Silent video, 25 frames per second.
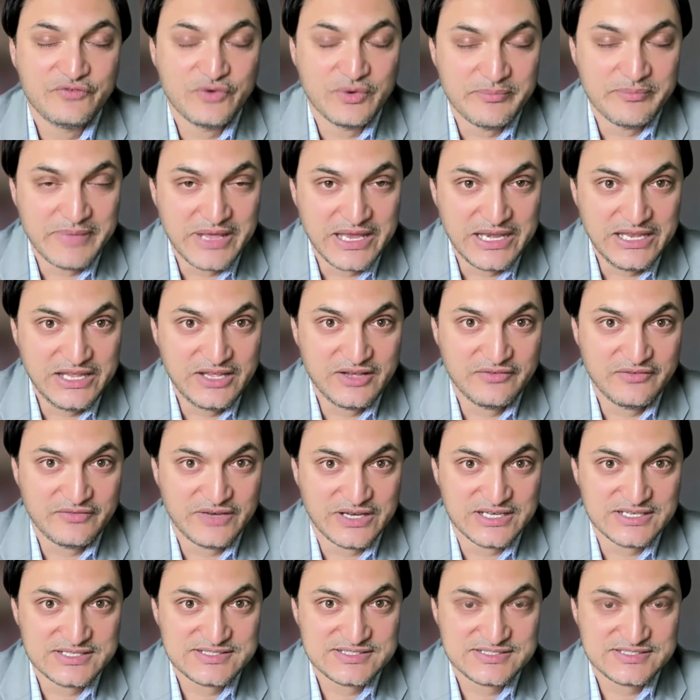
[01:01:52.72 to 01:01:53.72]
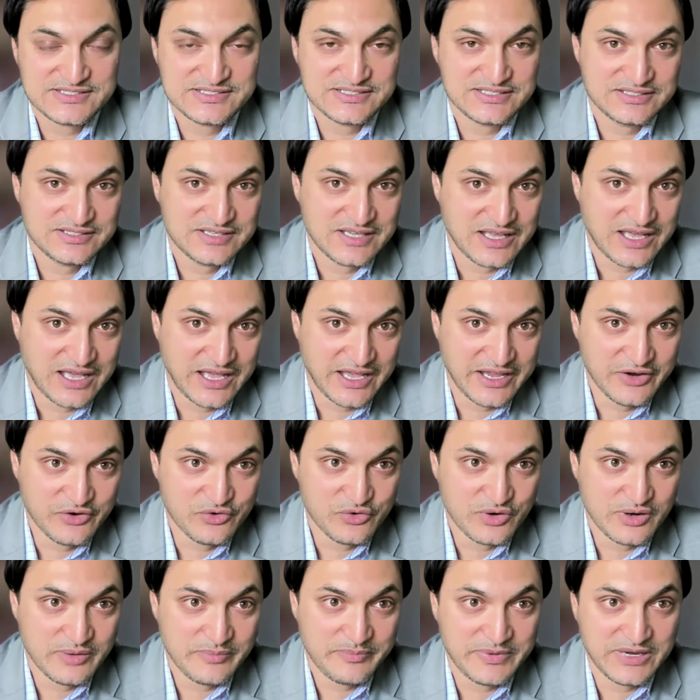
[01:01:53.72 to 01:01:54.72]
For many of us, I
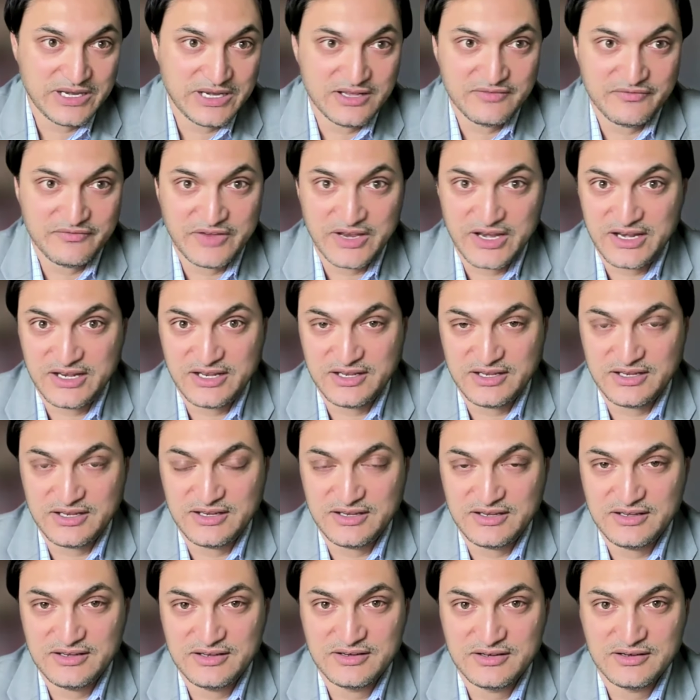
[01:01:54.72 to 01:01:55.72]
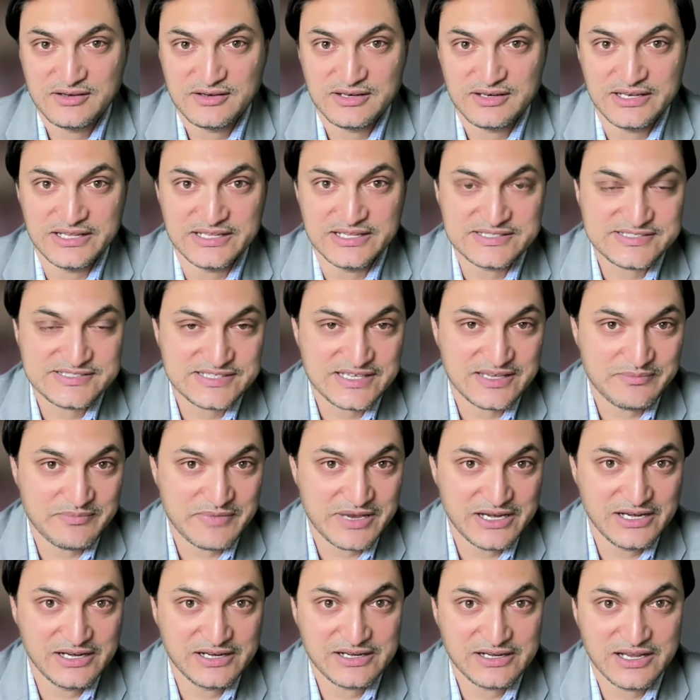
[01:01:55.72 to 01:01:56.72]
grew up in a very, let's say,
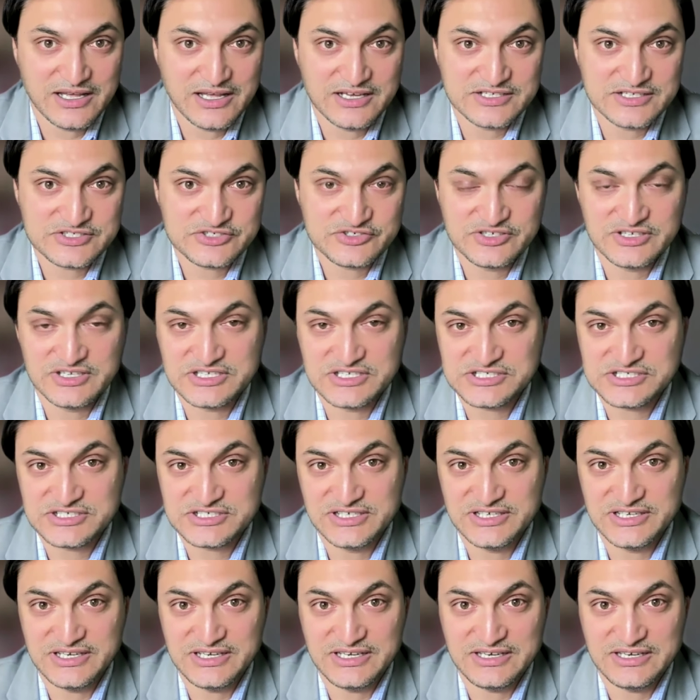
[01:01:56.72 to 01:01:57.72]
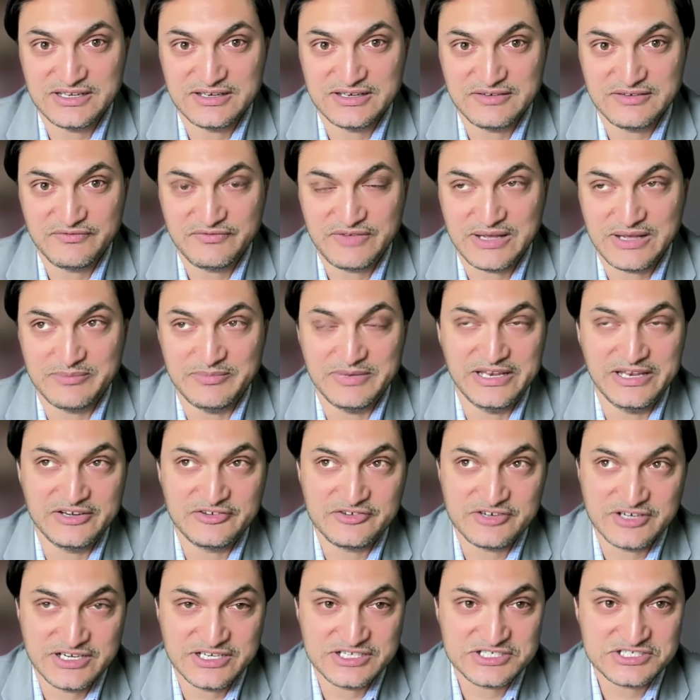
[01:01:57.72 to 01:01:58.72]
middle-class, traditional Indian
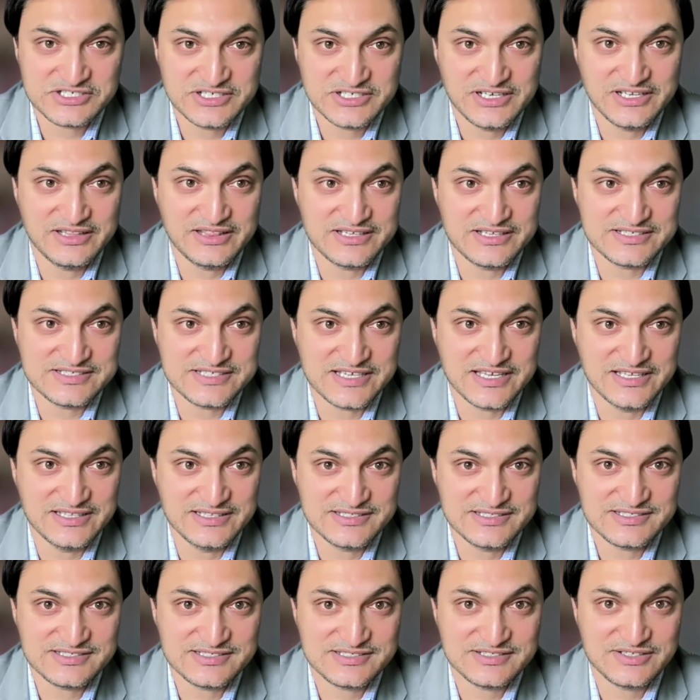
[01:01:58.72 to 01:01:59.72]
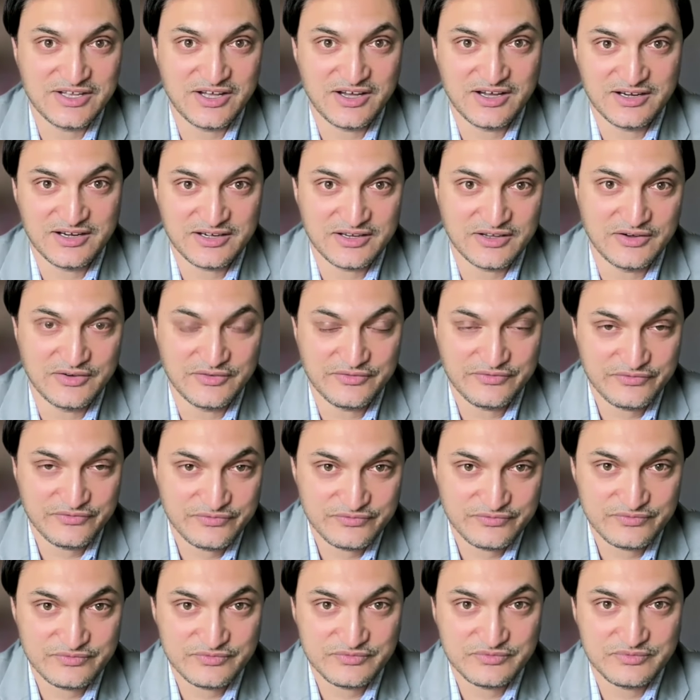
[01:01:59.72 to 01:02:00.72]
family. Traditional in the sense not of
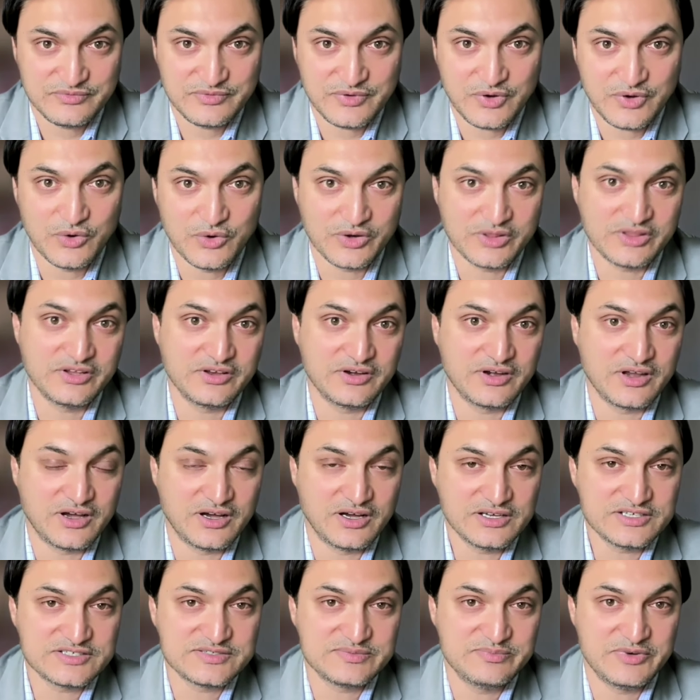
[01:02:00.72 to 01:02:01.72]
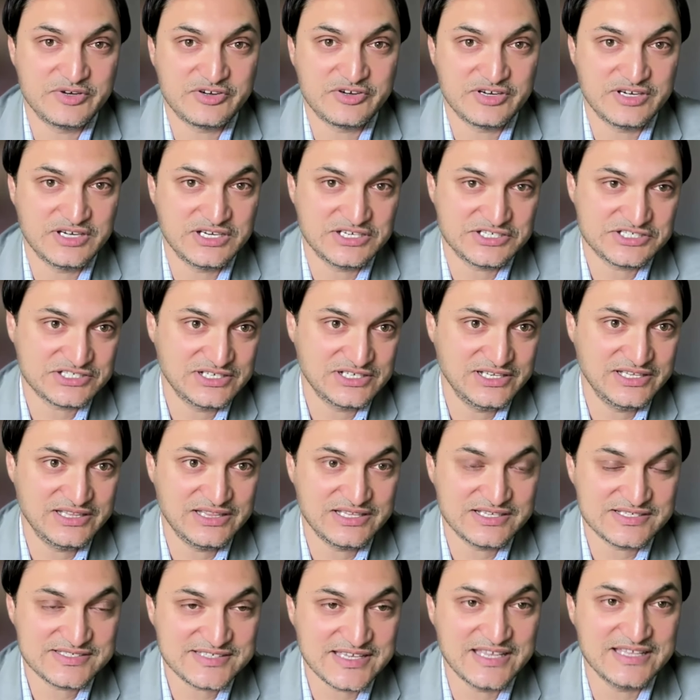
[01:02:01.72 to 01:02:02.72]
orthodox, but traditional
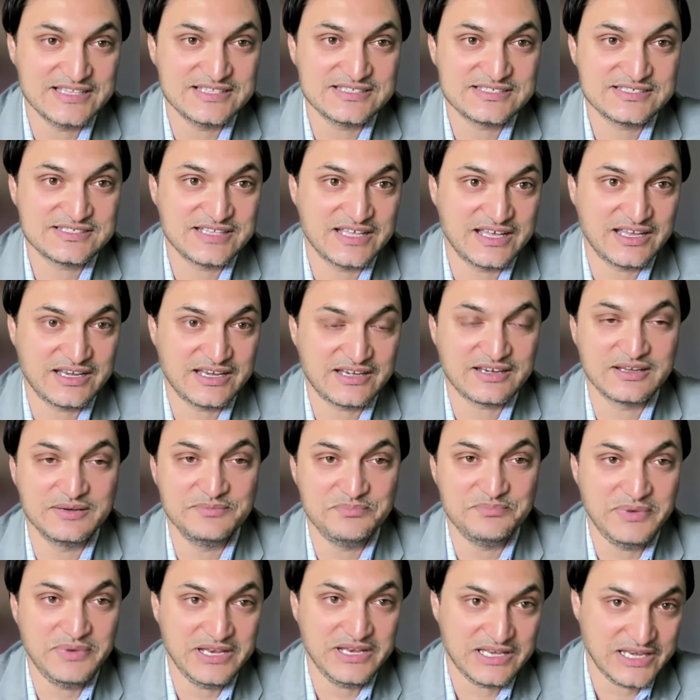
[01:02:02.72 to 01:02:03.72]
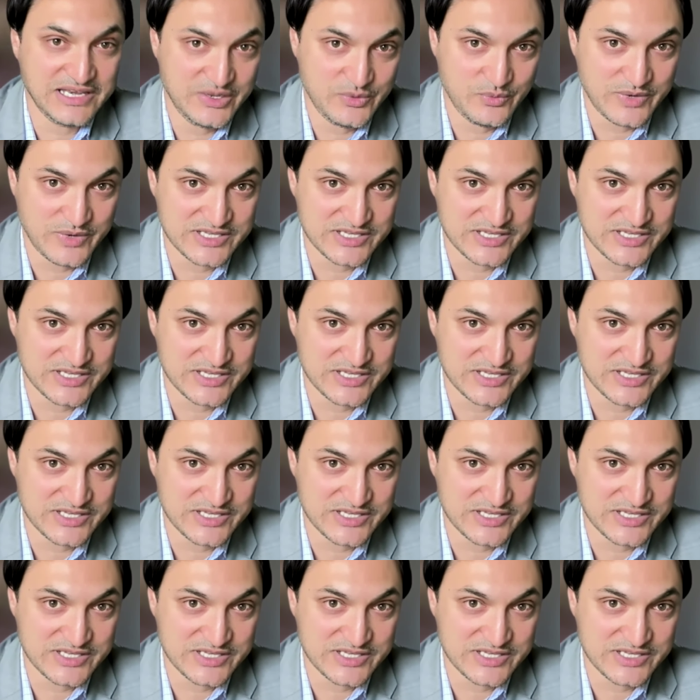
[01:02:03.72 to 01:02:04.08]
in the sense that completely